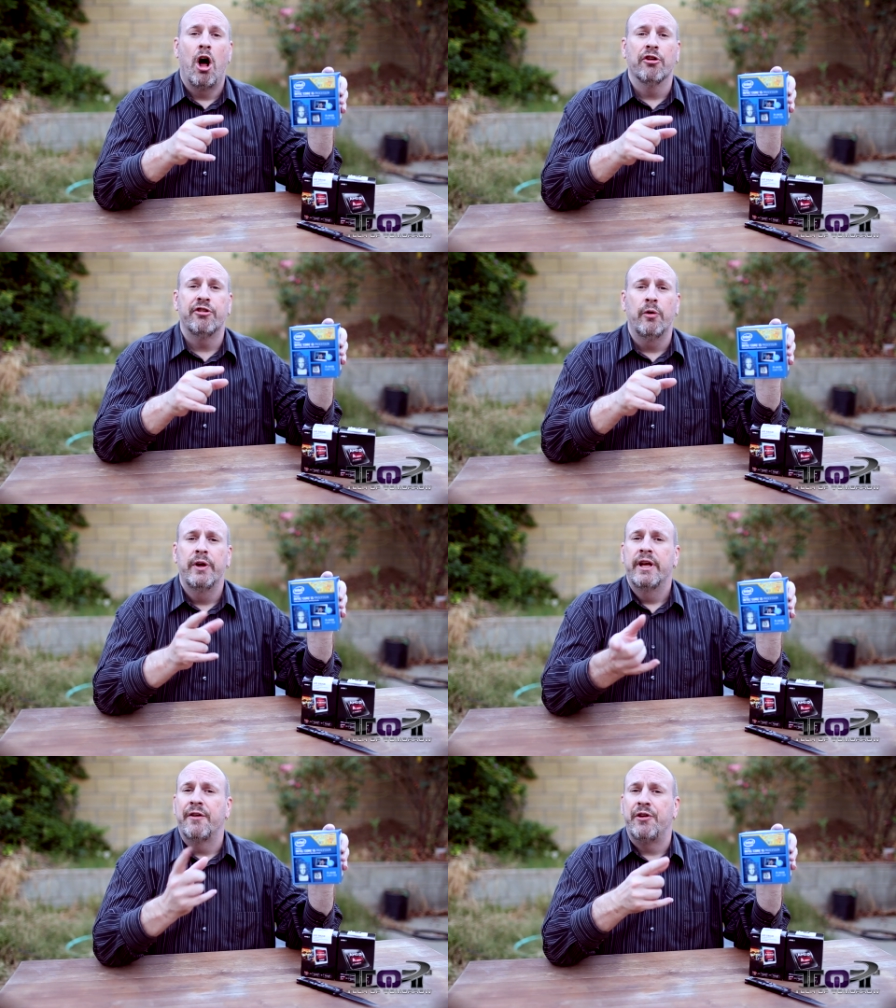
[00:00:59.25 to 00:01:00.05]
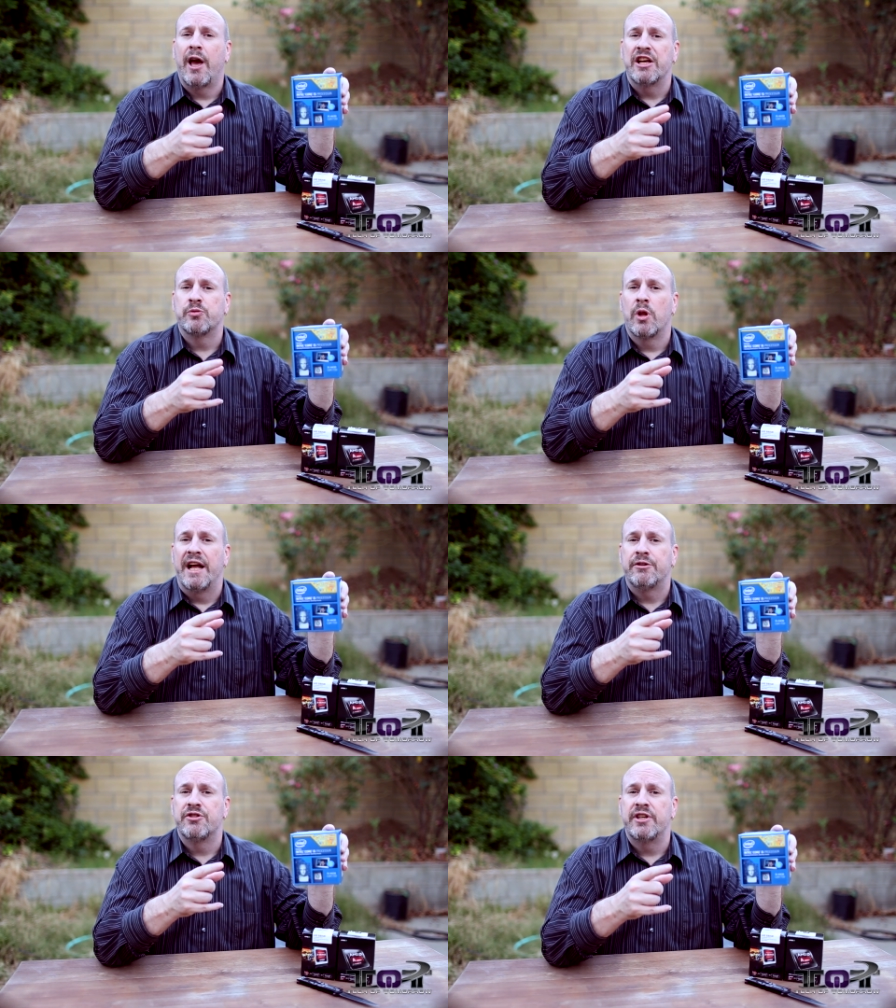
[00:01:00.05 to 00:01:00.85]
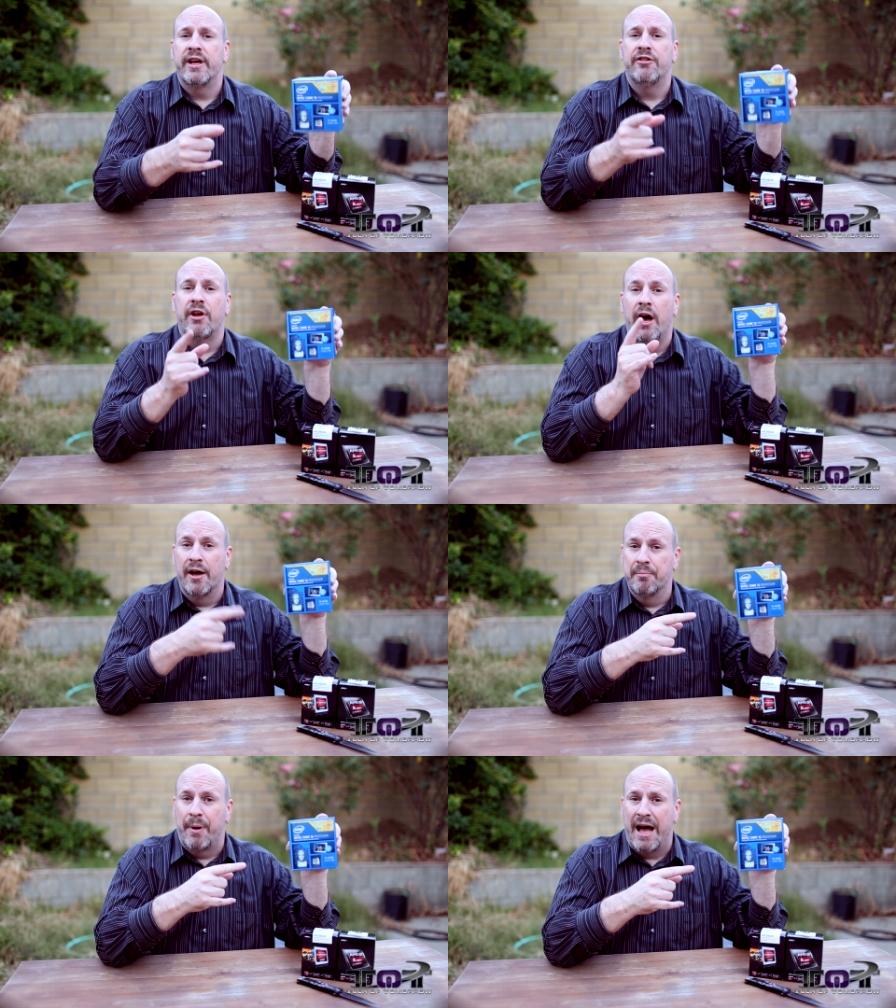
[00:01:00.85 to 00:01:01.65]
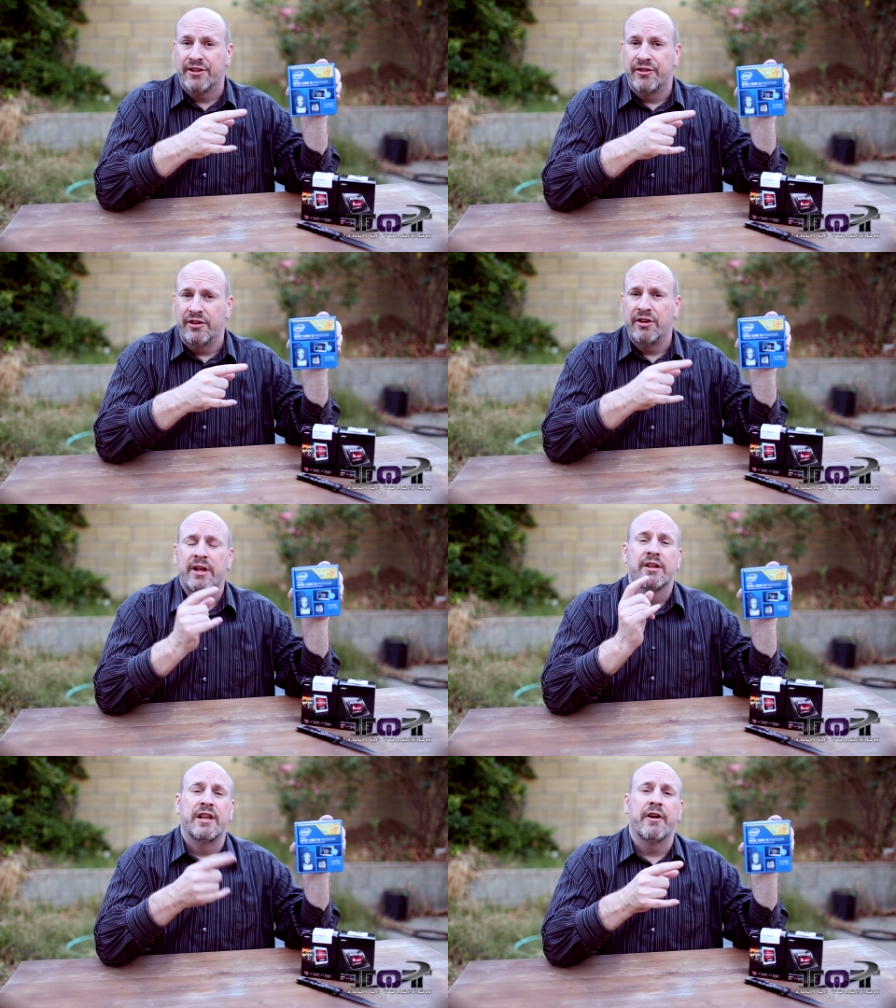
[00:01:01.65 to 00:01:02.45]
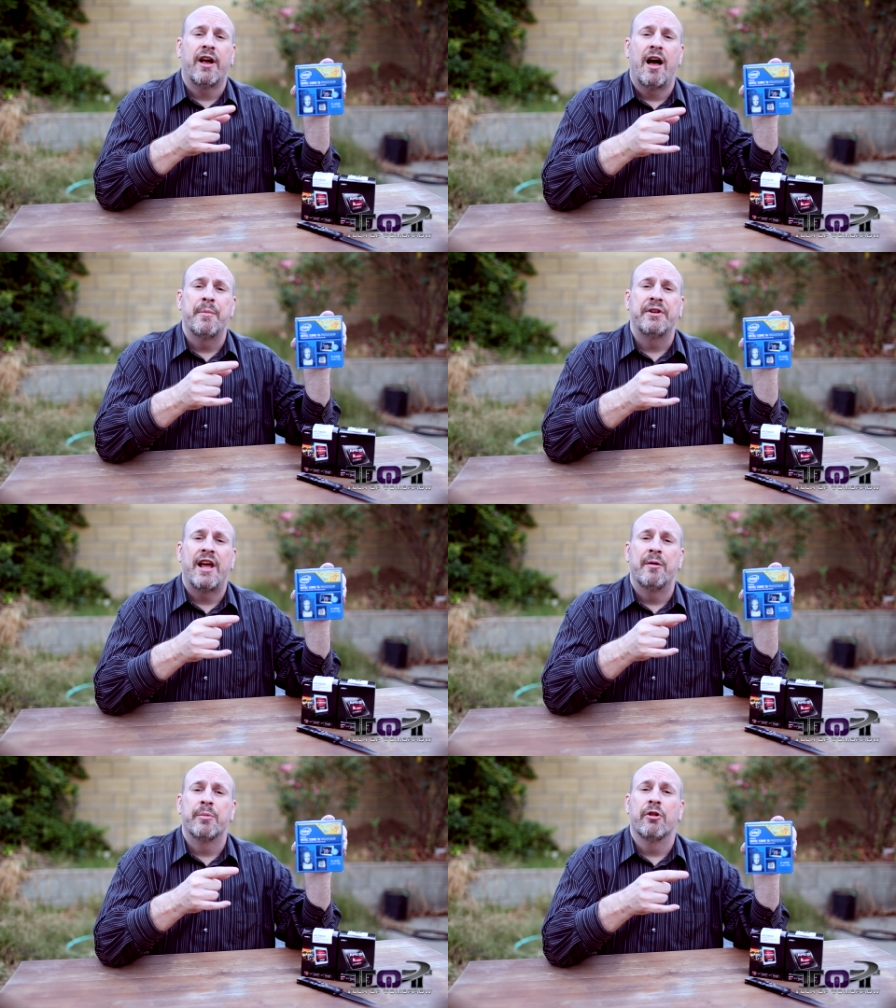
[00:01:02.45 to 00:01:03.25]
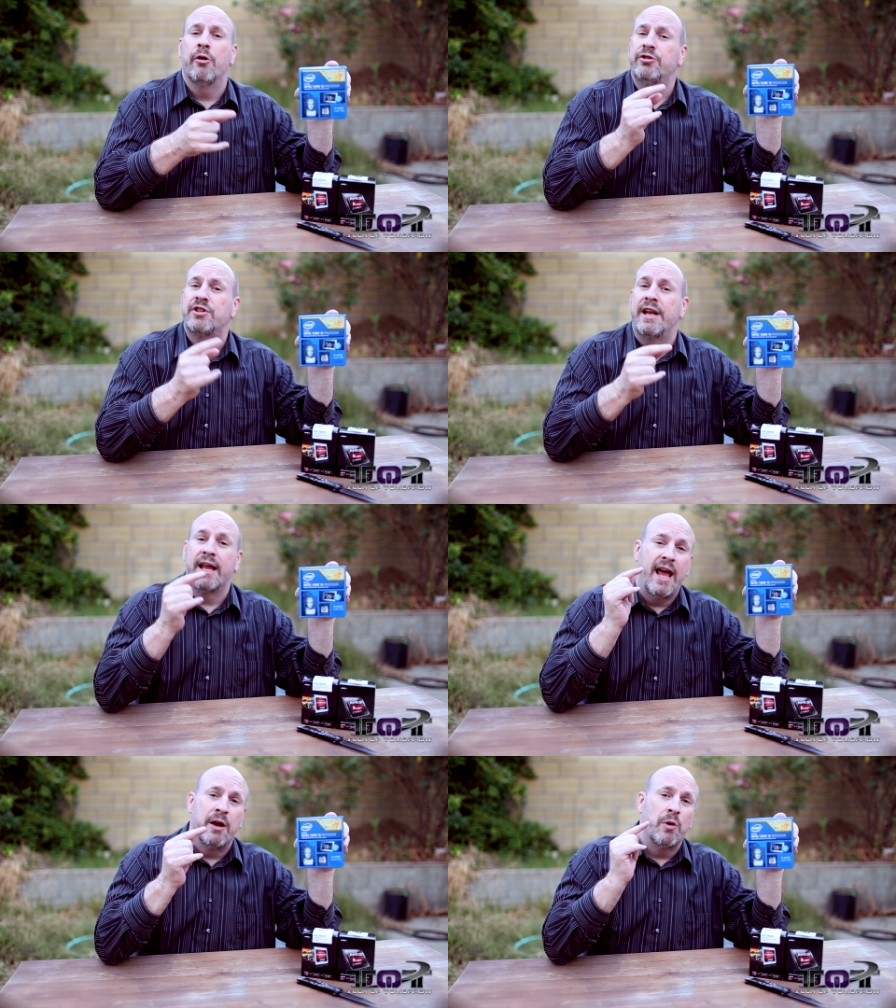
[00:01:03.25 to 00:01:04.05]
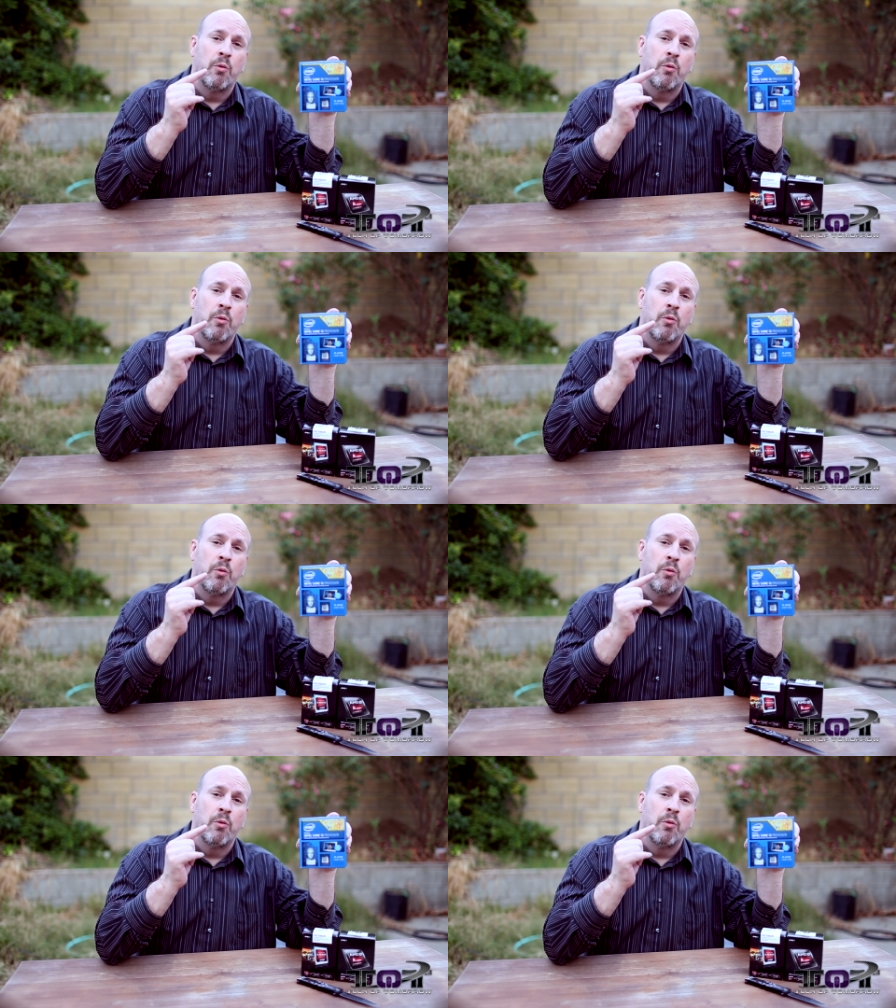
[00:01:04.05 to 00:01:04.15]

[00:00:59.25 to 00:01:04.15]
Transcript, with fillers: Also, if you guys would like to see us unbox this, leave a comment down below stating, hey,